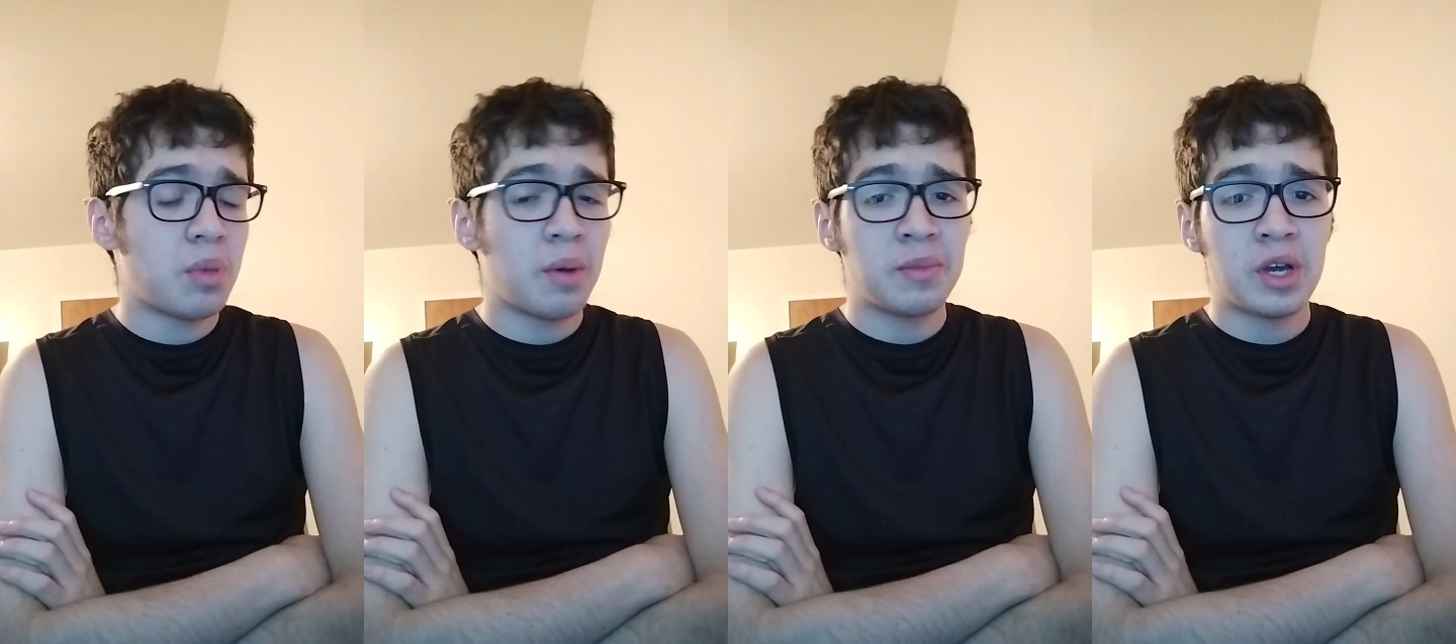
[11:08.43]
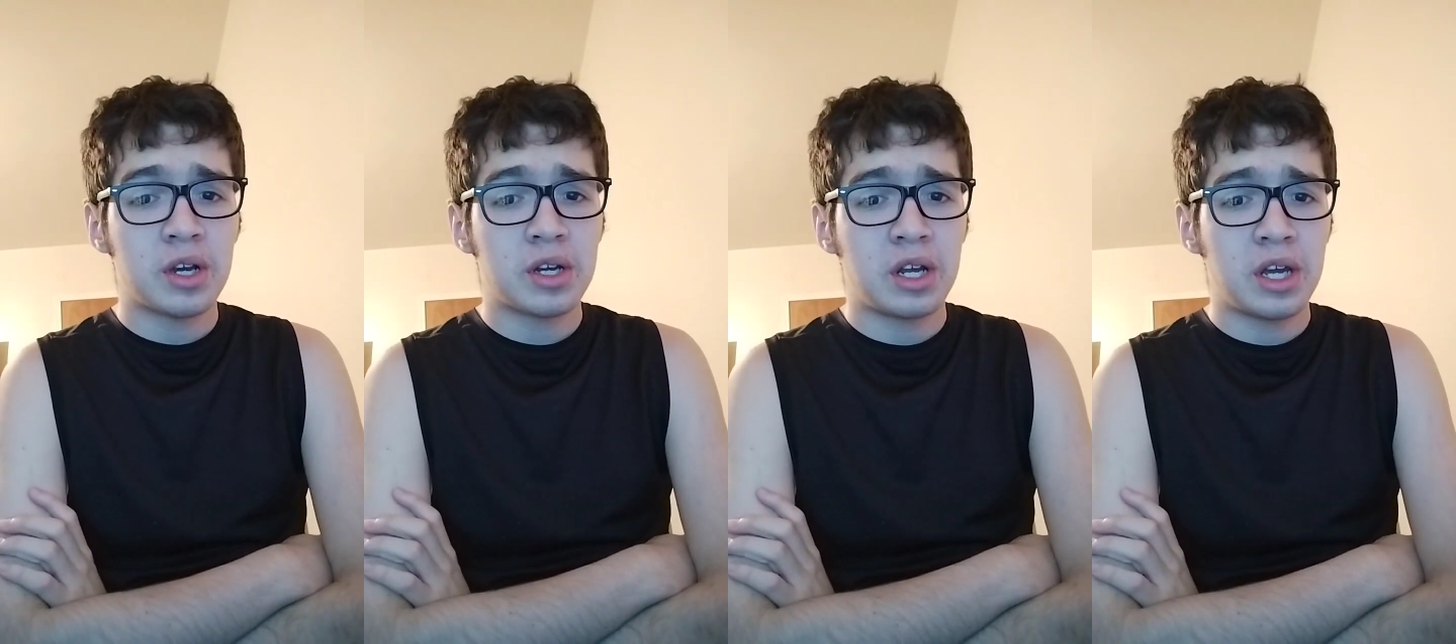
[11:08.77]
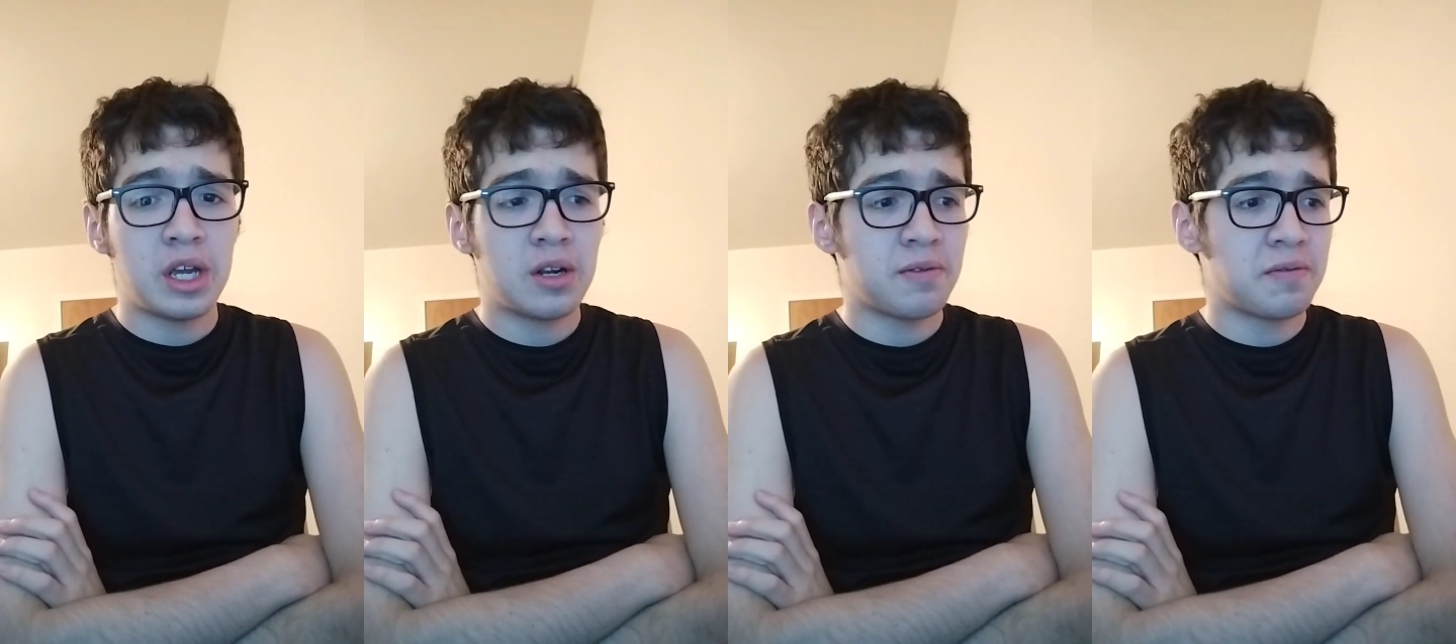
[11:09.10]
But I'm not going to
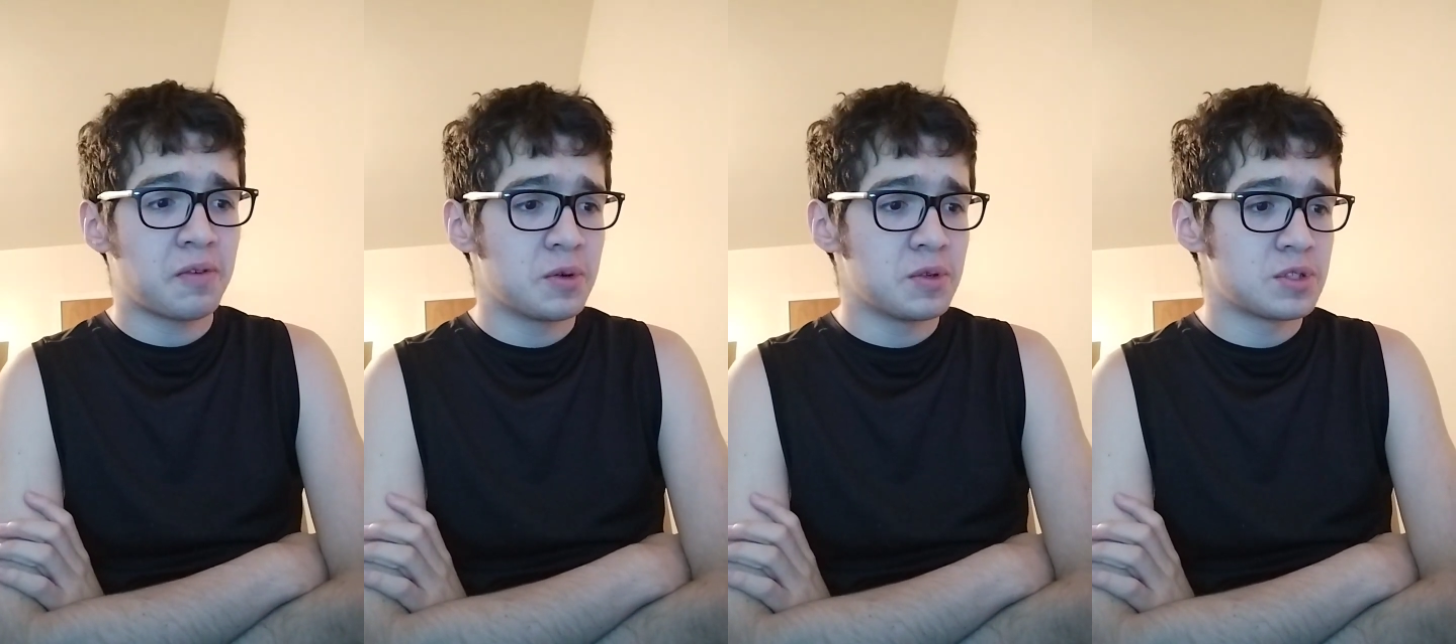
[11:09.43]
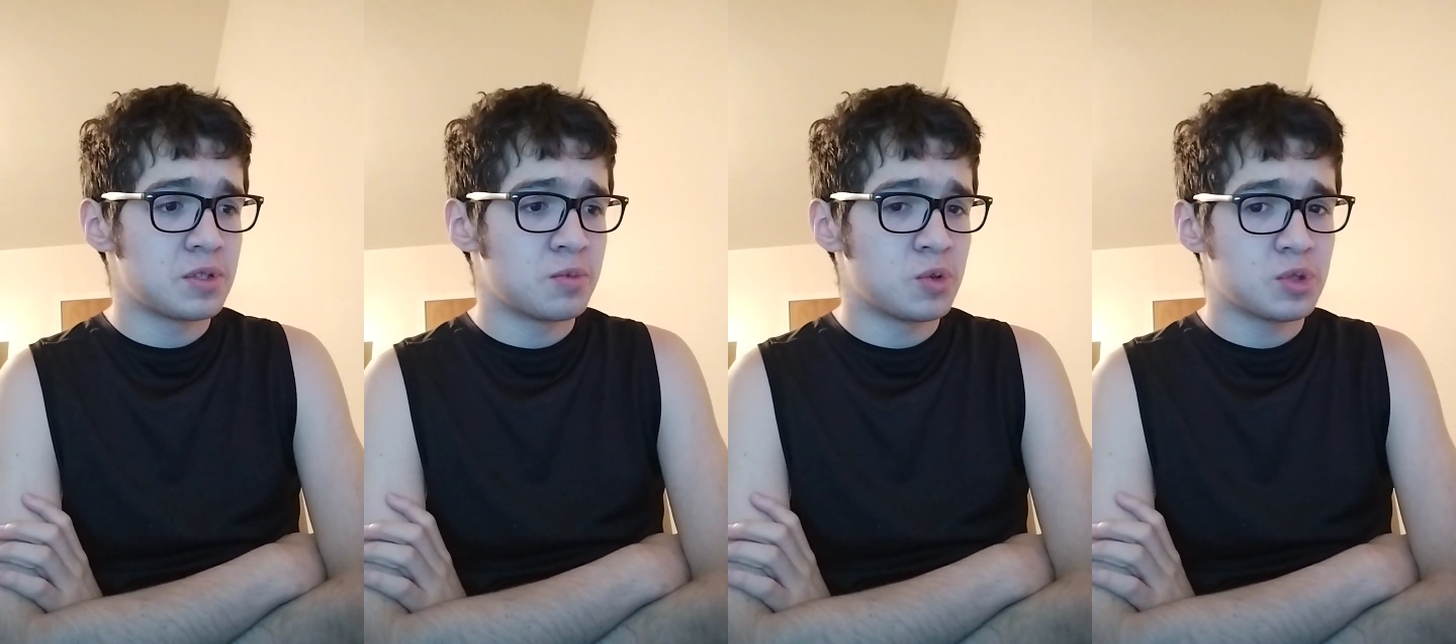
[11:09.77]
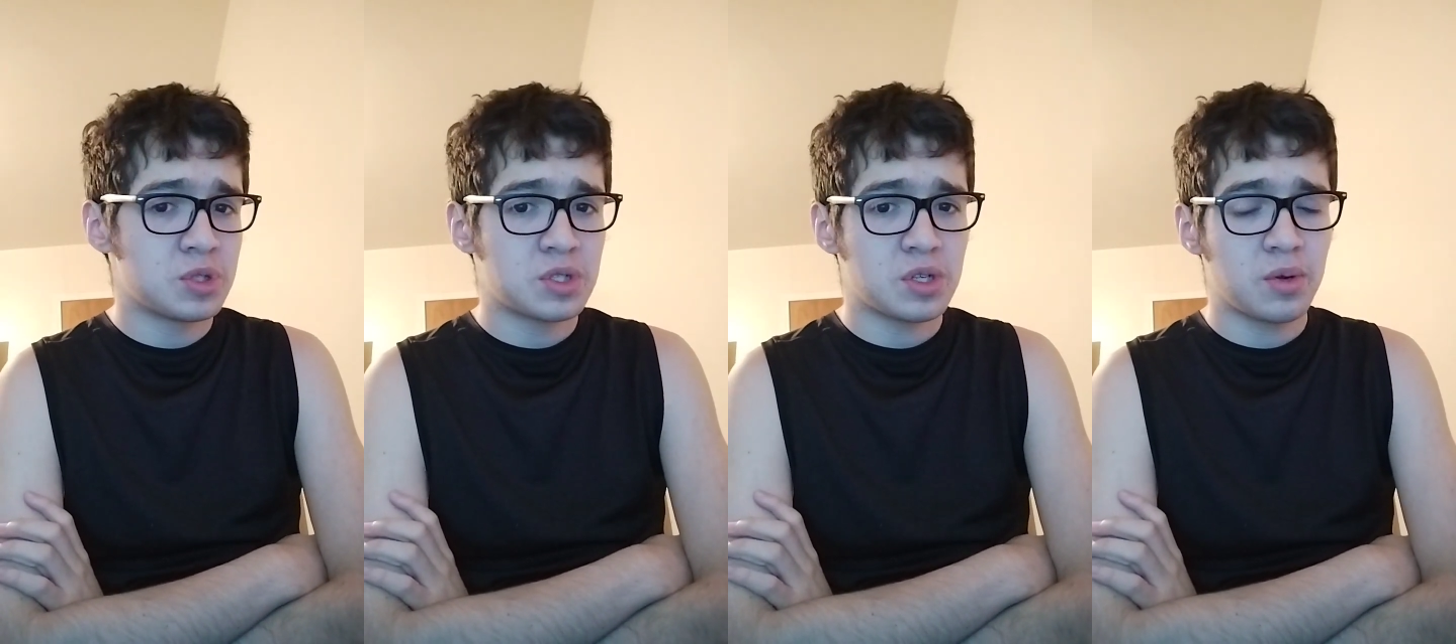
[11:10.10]
hate on furries anymore
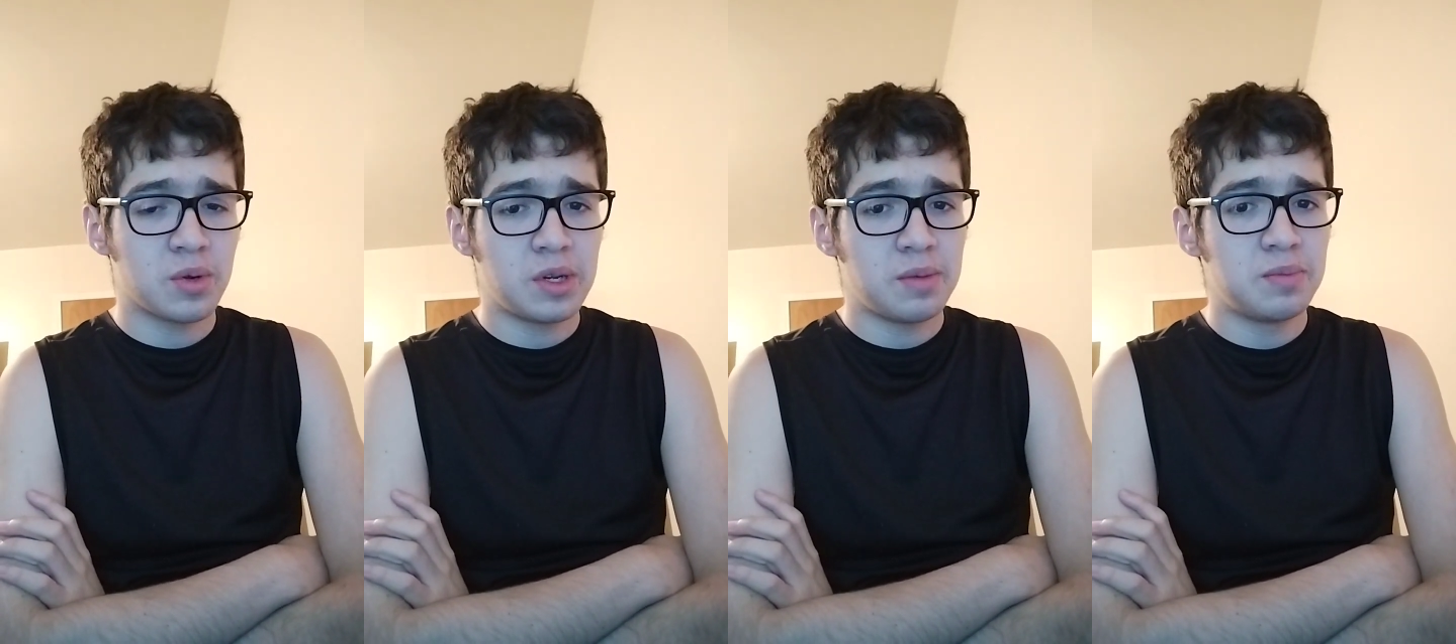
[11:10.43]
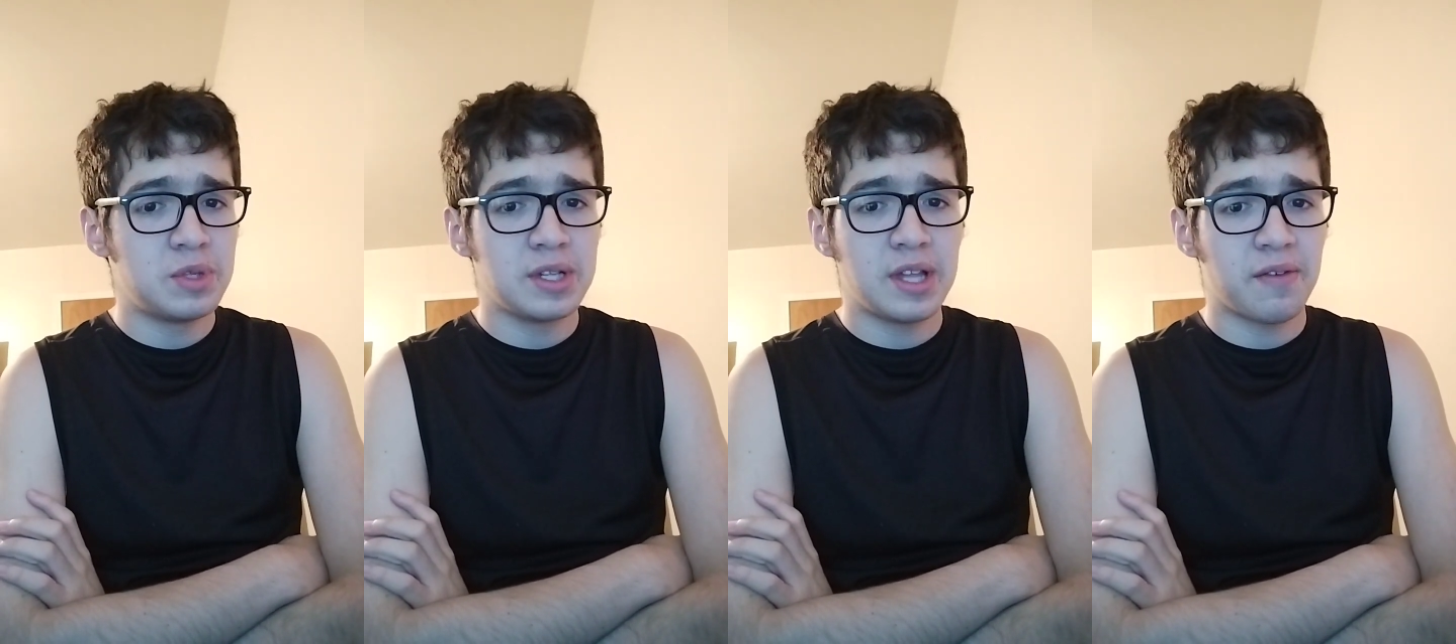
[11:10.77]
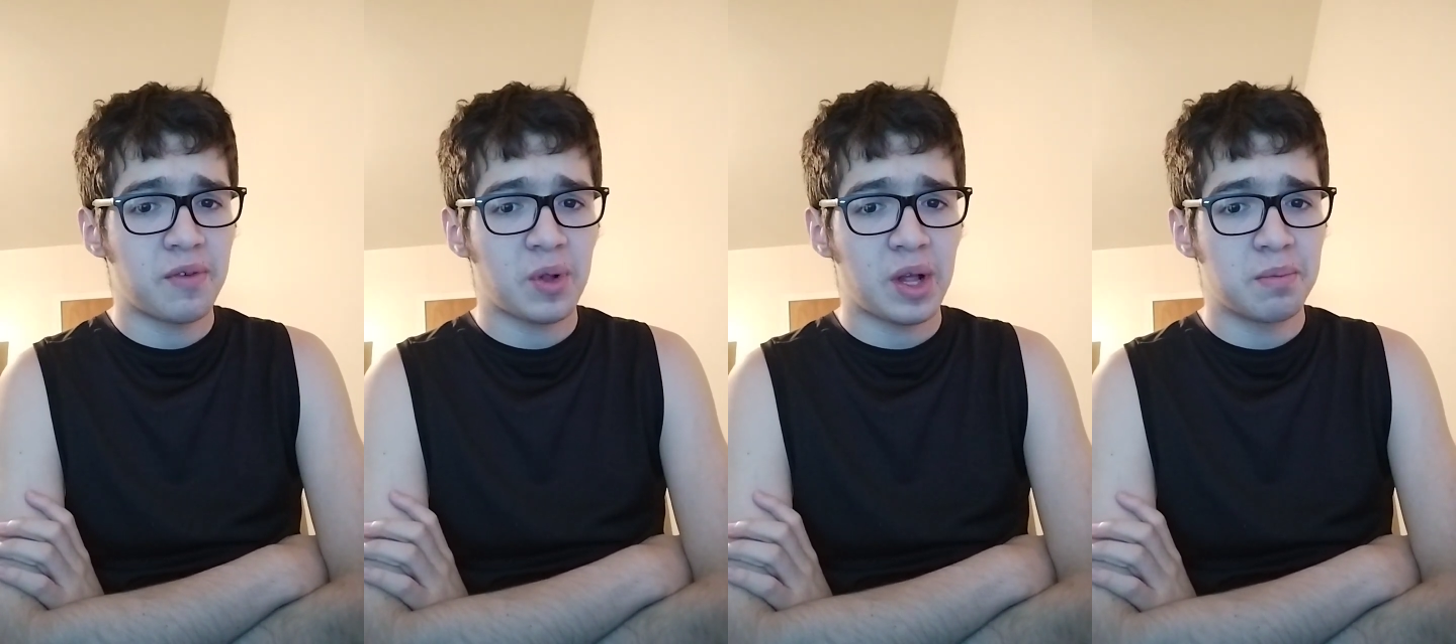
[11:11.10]
since I already did
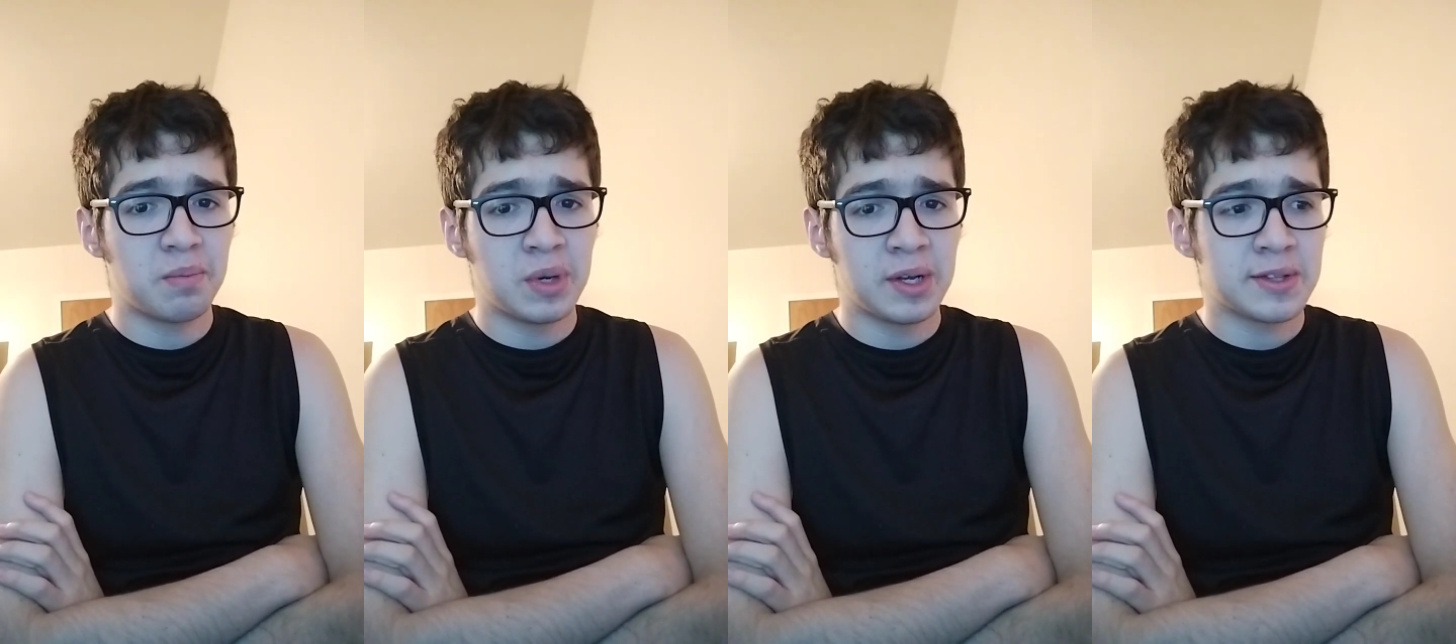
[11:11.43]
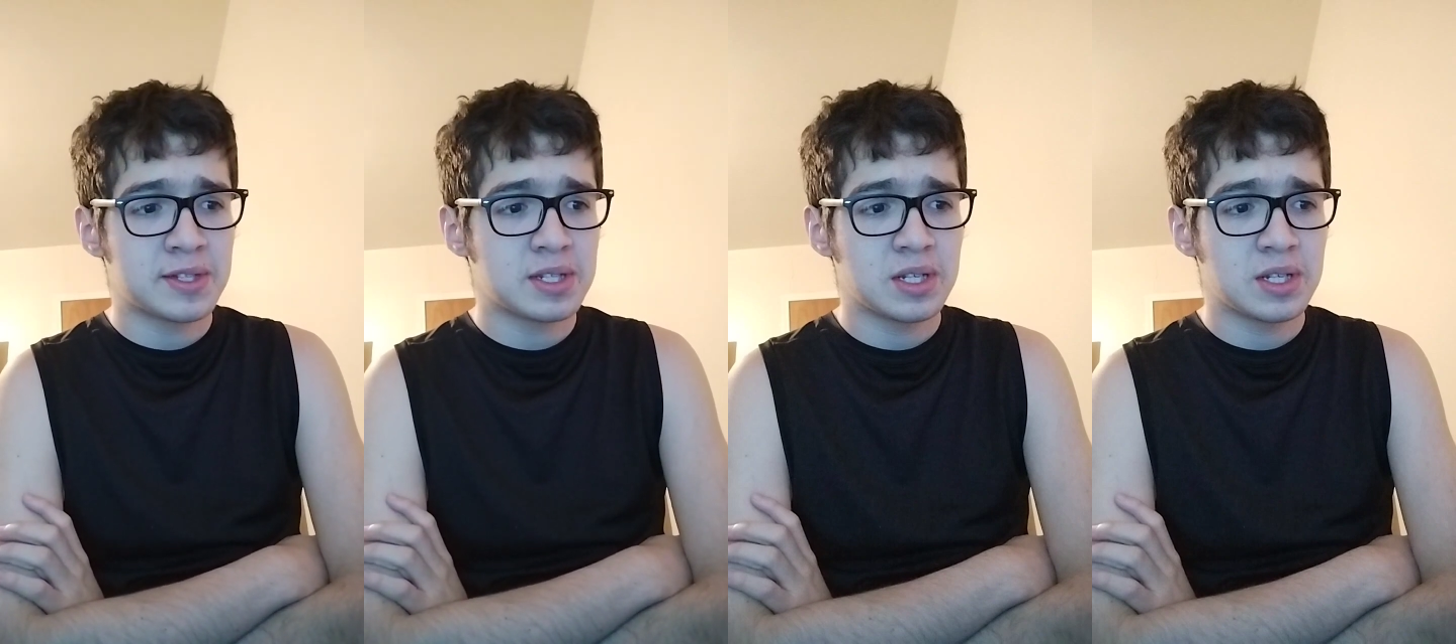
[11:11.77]
that for like months,